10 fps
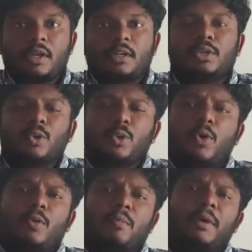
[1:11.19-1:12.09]
So,
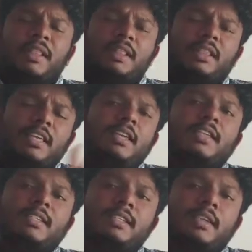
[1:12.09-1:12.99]
but the thing
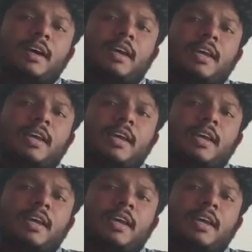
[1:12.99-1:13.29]
is,